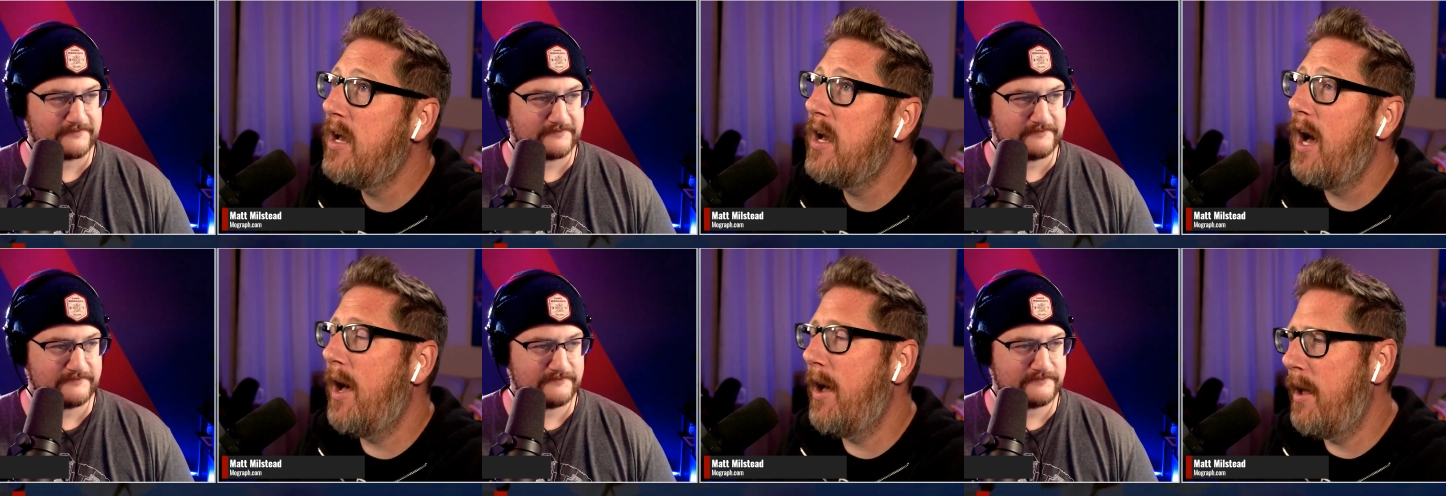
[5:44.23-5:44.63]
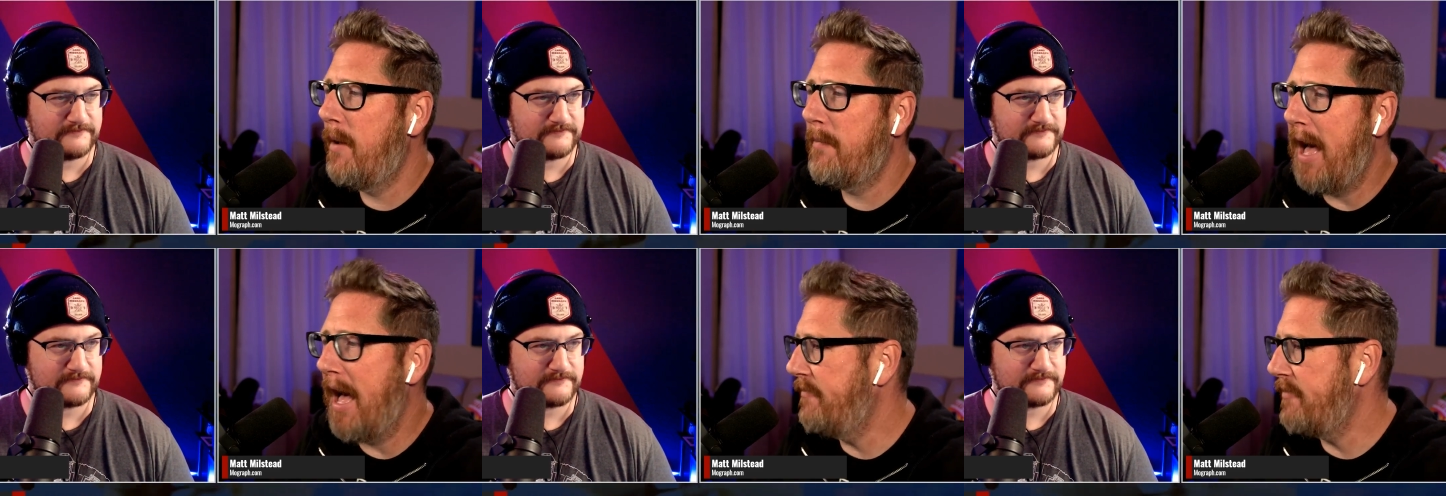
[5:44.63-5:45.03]

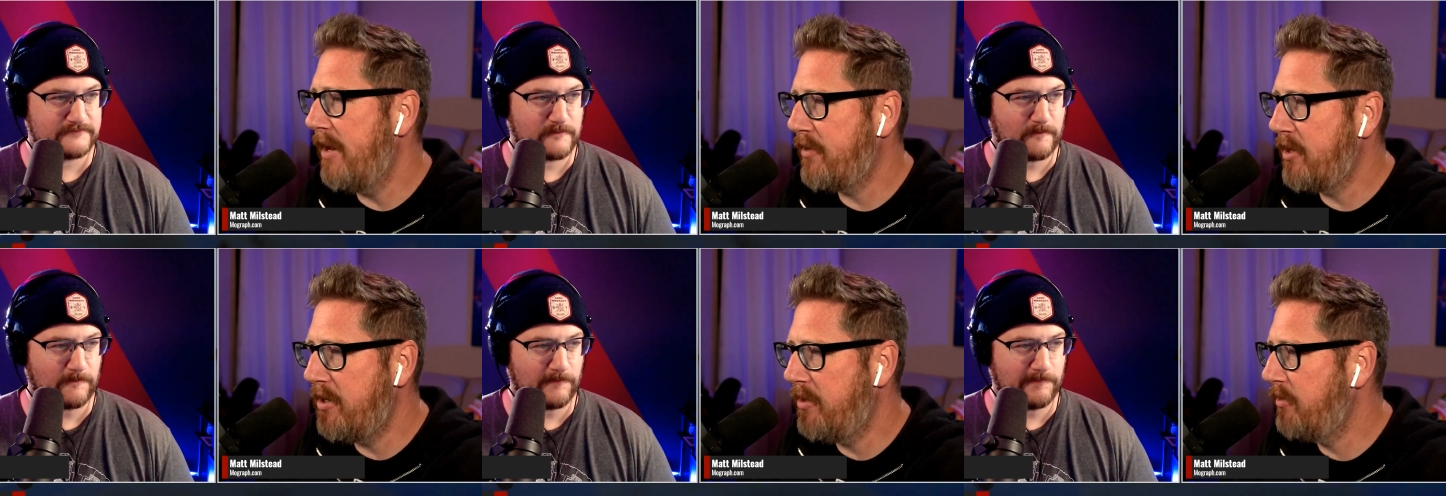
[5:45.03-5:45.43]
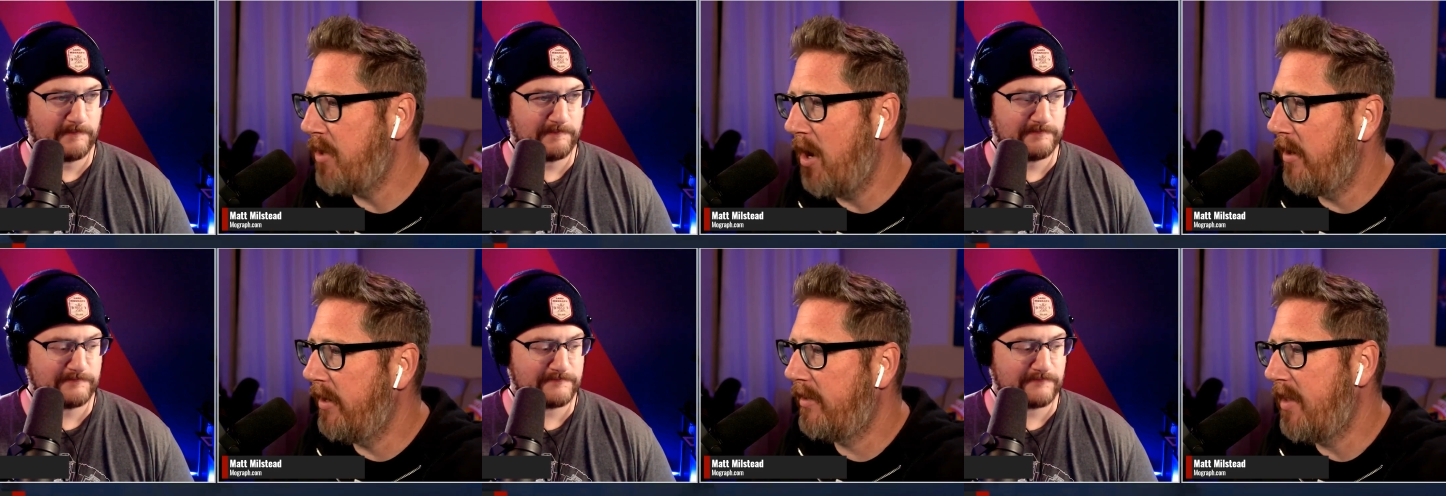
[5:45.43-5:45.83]
Speaker 1: Um, I've never used
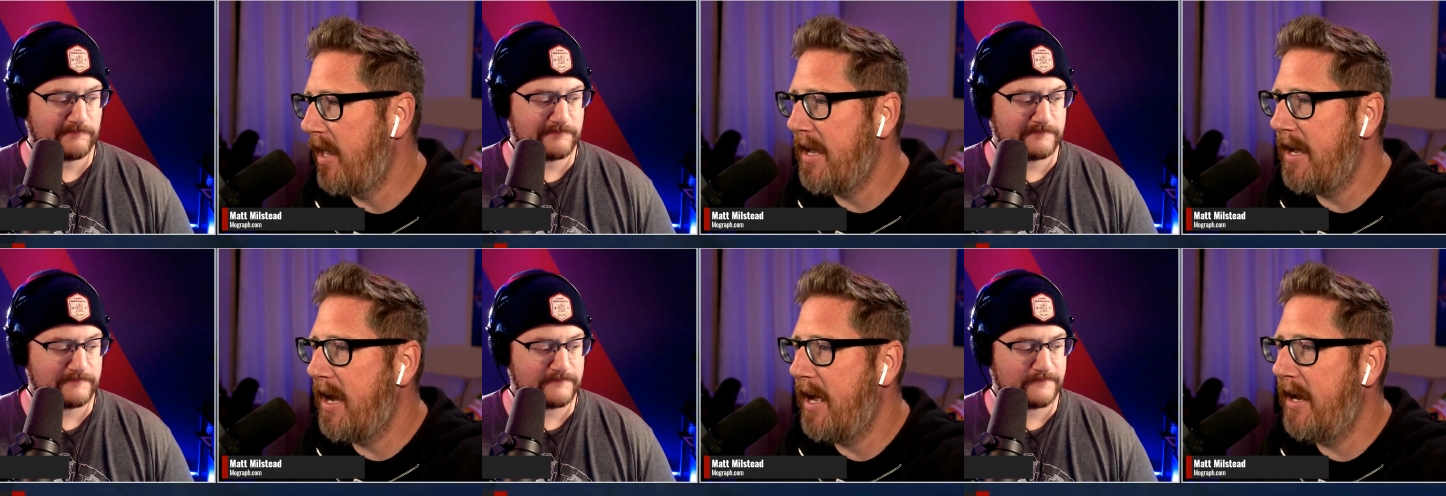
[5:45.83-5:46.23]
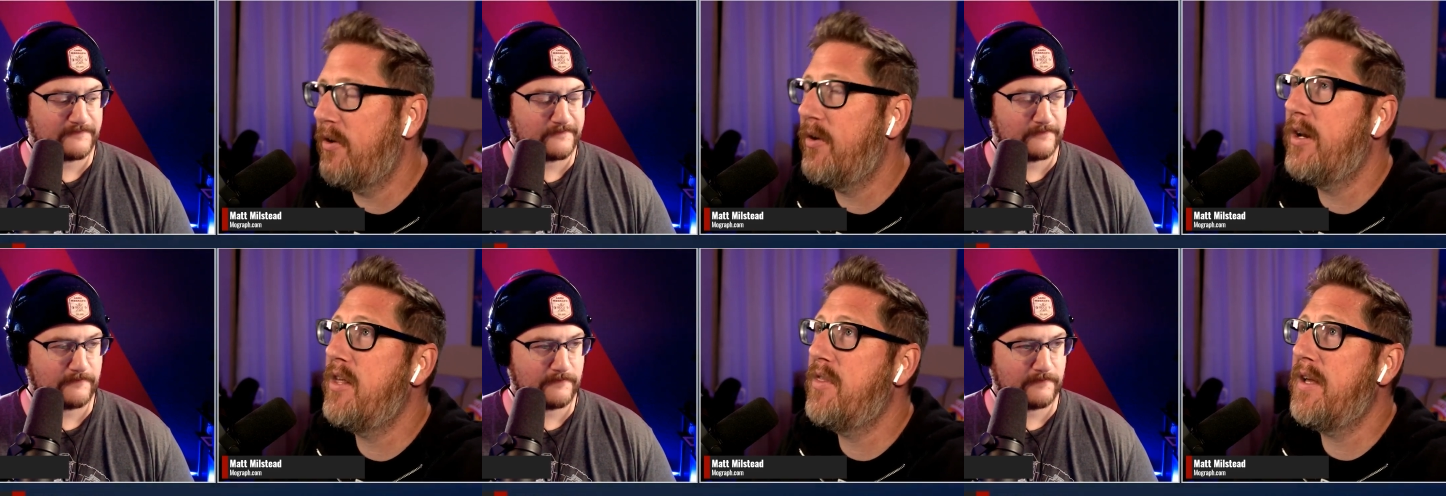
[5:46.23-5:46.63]
Onyx A I or
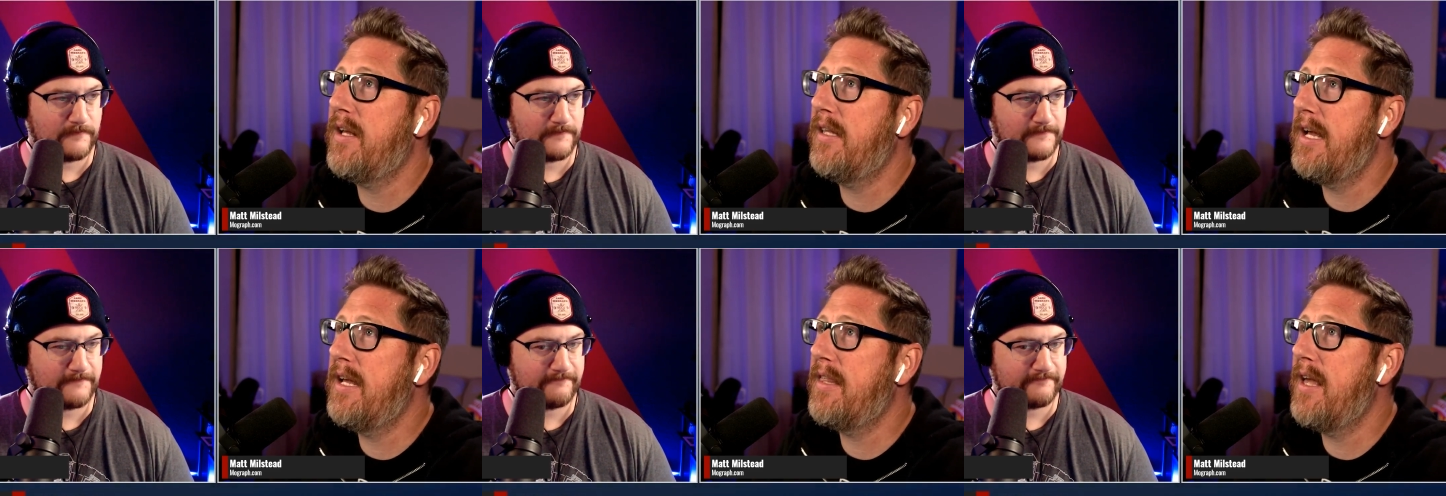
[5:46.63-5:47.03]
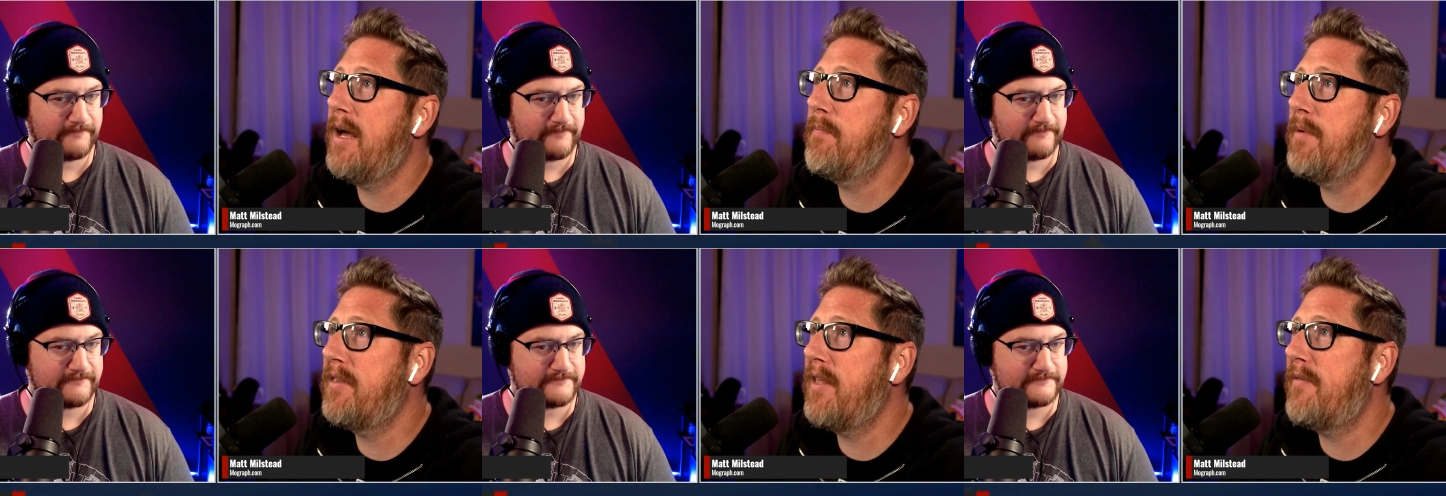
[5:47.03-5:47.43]
anything like that,
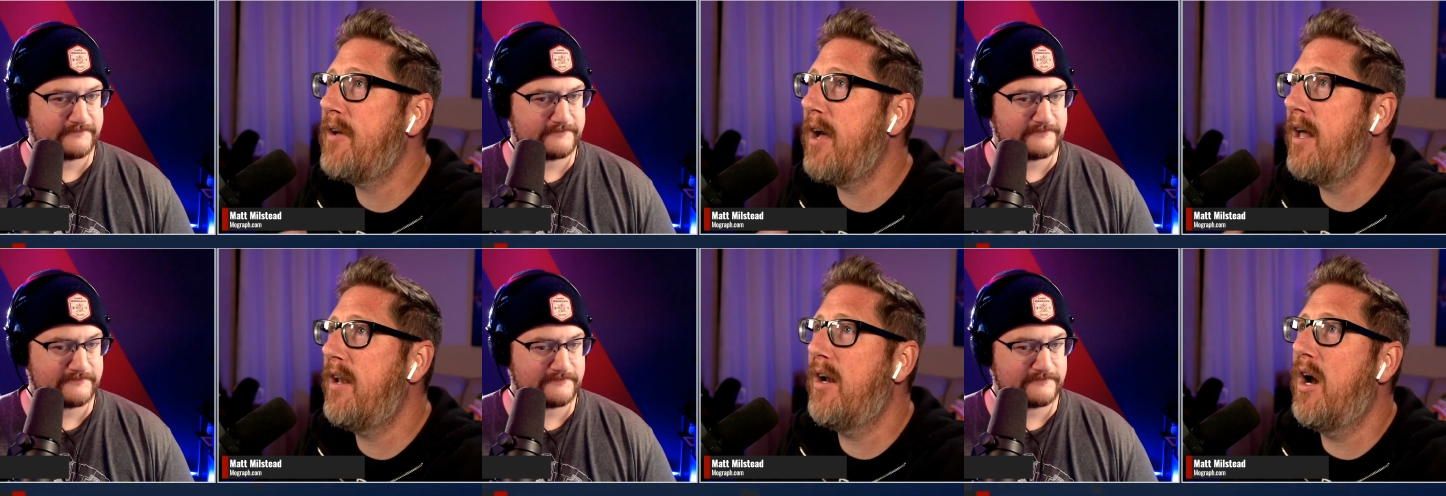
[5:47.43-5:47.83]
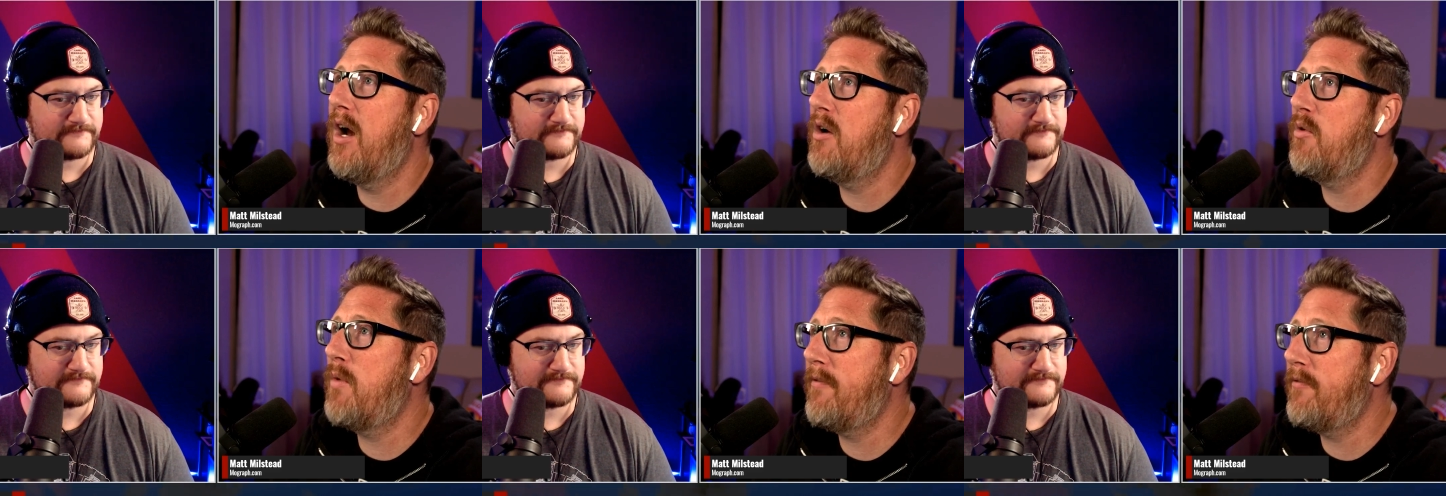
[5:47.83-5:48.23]
but they've got
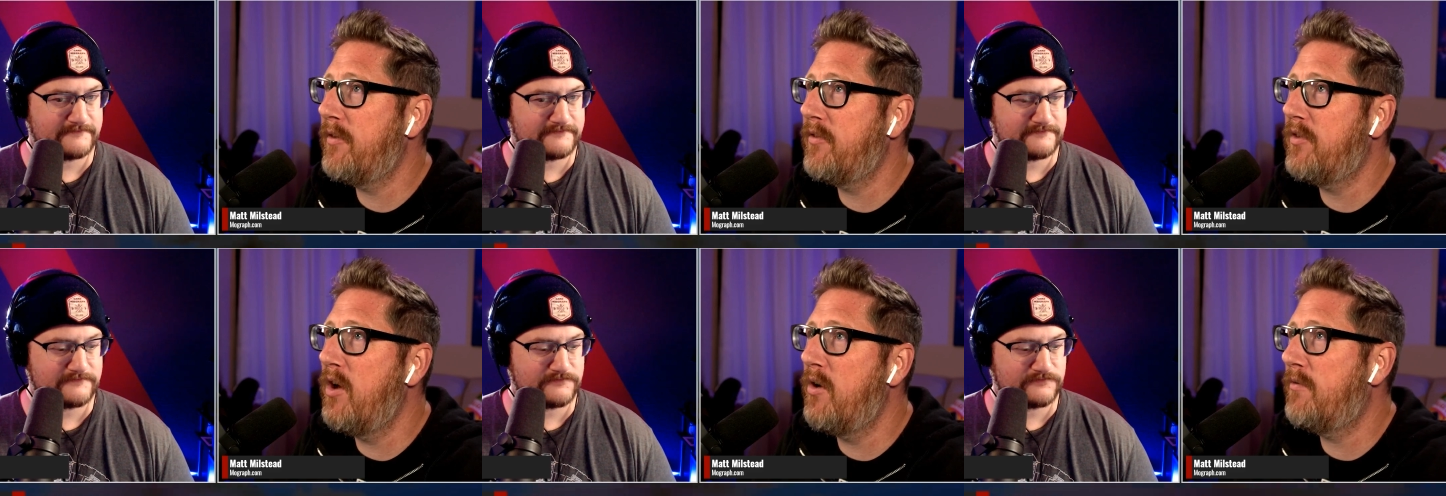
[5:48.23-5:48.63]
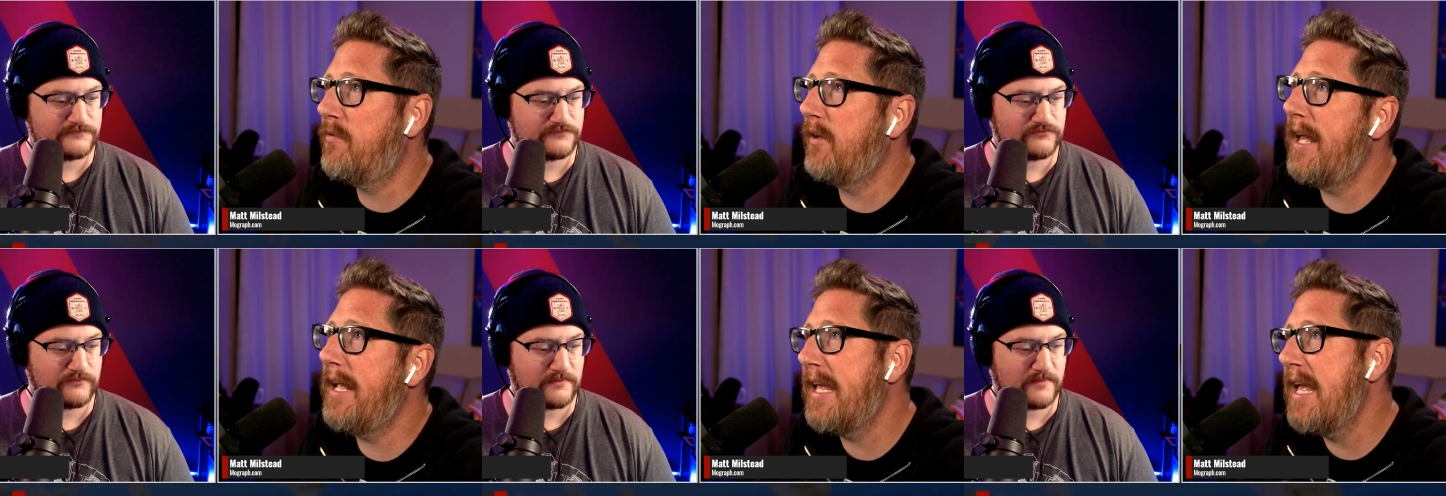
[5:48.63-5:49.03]
a reference node for
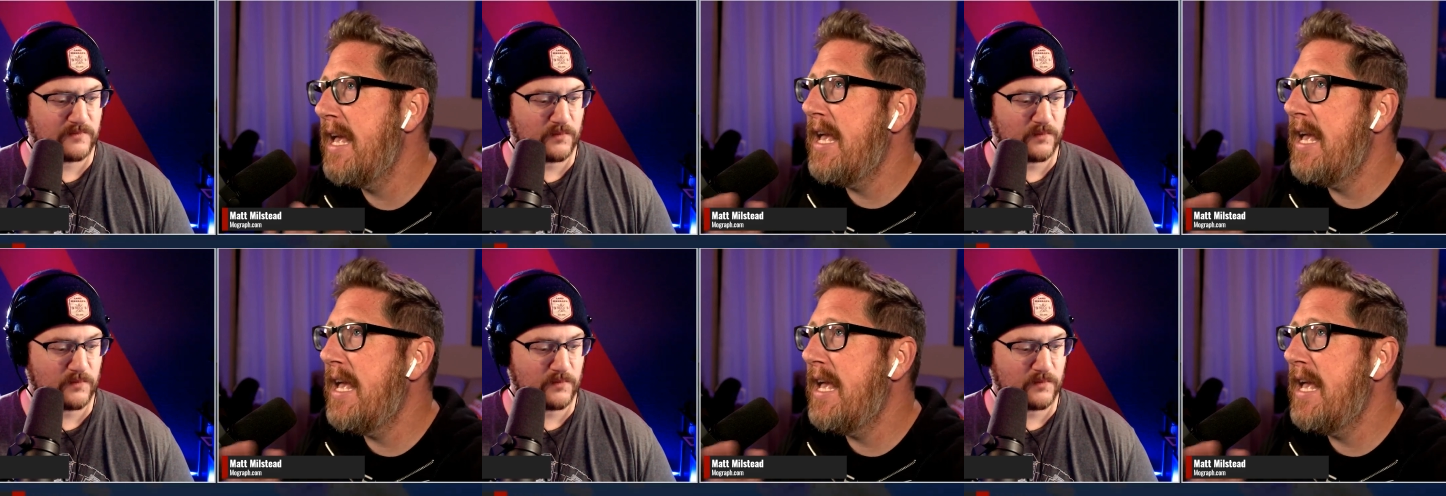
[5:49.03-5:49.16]
like